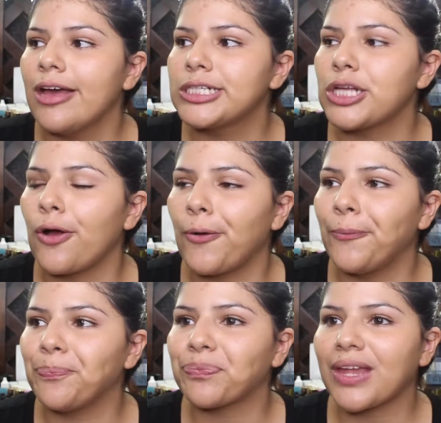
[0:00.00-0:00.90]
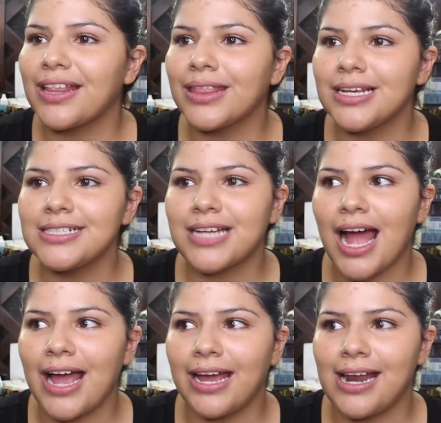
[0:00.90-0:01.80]
So this
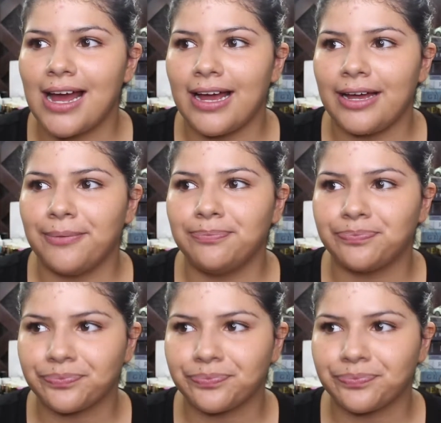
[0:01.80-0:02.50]
guy and I.